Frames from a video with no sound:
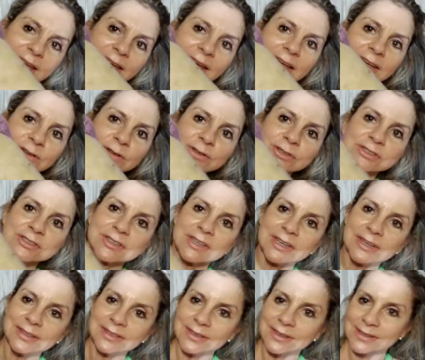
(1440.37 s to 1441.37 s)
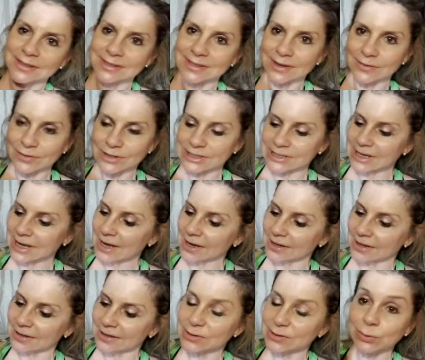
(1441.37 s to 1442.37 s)
and you just eat this every day,
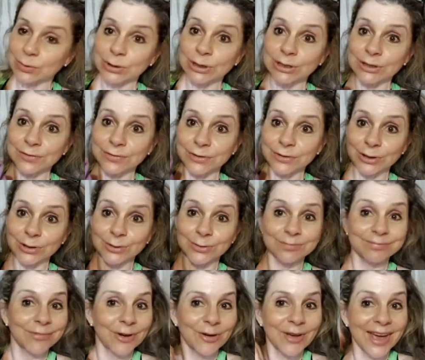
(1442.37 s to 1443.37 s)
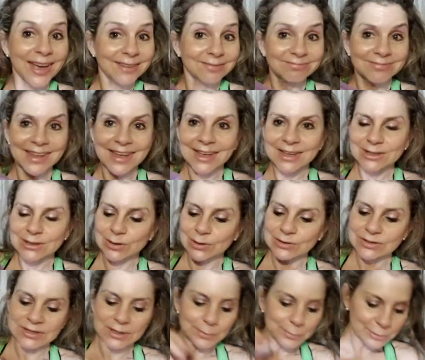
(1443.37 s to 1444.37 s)
and it's really good for you. Okay, so
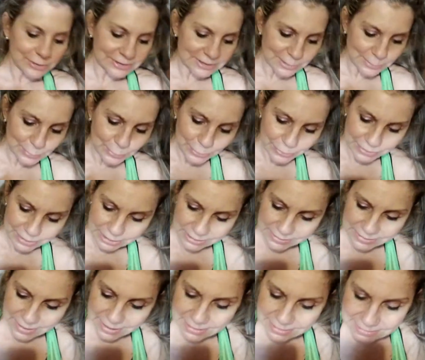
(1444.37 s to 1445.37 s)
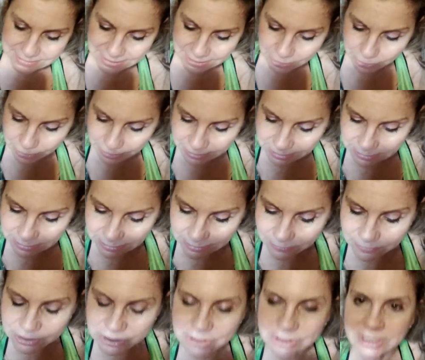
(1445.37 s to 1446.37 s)
simple things that are
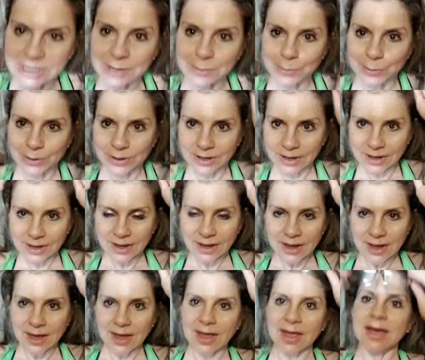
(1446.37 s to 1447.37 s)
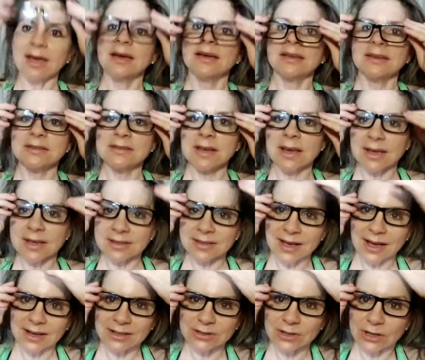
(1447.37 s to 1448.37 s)
even cheap. And
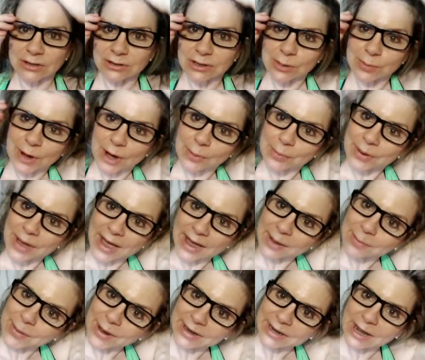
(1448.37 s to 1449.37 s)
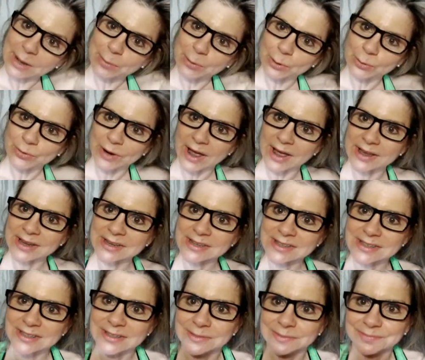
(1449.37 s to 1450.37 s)
I talked to you about pineapple
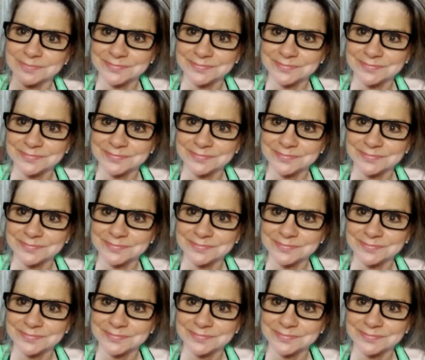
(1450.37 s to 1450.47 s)
rinds.